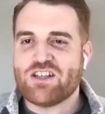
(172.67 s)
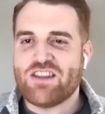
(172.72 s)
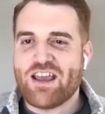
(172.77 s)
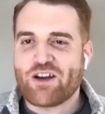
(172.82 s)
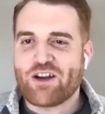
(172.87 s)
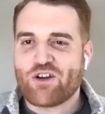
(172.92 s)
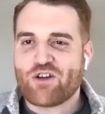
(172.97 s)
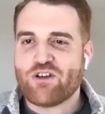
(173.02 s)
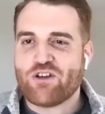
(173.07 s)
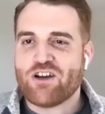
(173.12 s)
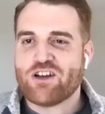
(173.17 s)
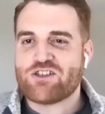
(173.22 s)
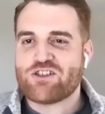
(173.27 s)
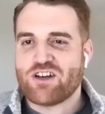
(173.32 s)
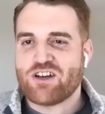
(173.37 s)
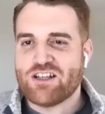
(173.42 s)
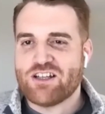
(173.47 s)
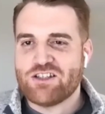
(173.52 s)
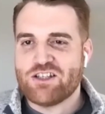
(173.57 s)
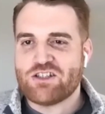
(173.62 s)
that career
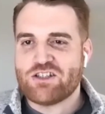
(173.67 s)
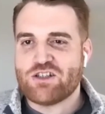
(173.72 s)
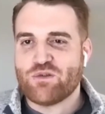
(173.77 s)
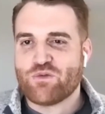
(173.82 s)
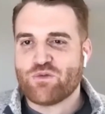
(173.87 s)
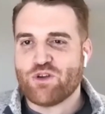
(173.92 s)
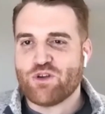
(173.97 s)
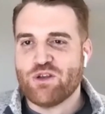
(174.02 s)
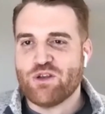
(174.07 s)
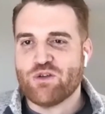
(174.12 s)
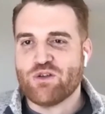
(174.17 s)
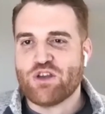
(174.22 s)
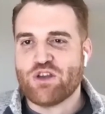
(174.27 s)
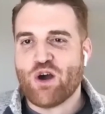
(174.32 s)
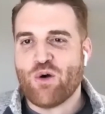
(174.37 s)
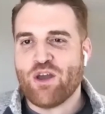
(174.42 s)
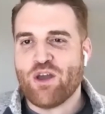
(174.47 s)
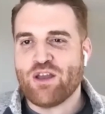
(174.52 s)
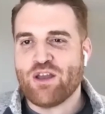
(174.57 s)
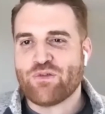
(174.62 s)
transition for you
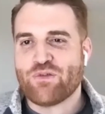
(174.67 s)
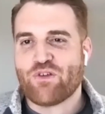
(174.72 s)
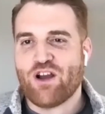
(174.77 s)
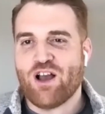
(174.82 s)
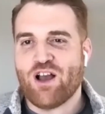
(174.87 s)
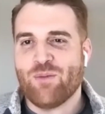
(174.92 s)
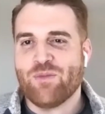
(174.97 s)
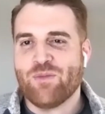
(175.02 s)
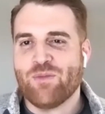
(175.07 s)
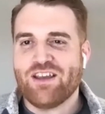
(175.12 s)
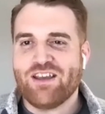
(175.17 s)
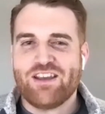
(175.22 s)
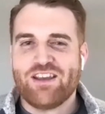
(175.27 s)
going from,